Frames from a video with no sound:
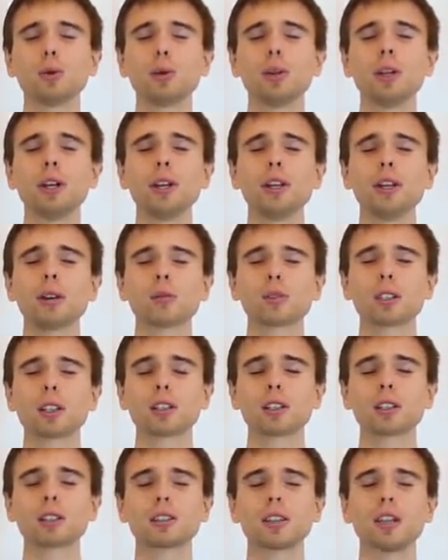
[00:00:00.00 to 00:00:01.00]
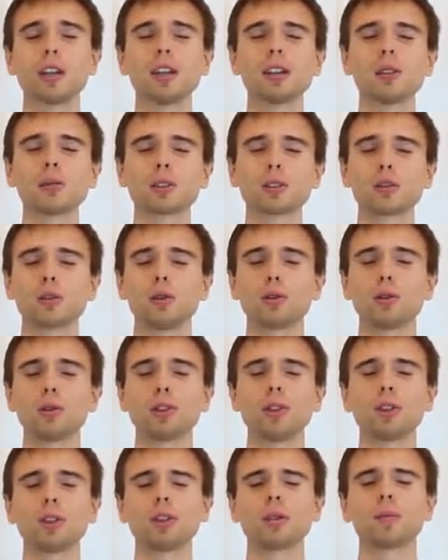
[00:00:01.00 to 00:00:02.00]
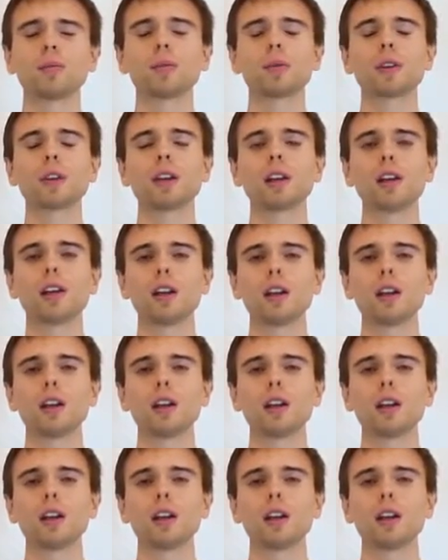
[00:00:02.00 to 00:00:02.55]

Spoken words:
and observation of the state of your body,